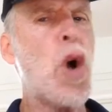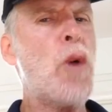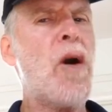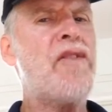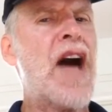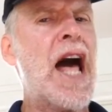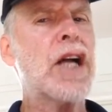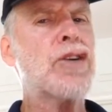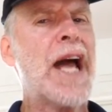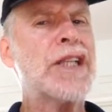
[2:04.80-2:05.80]
no more
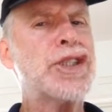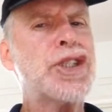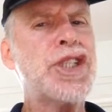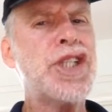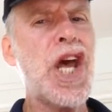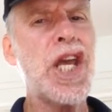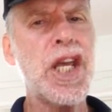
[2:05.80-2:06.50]
firecrackers today.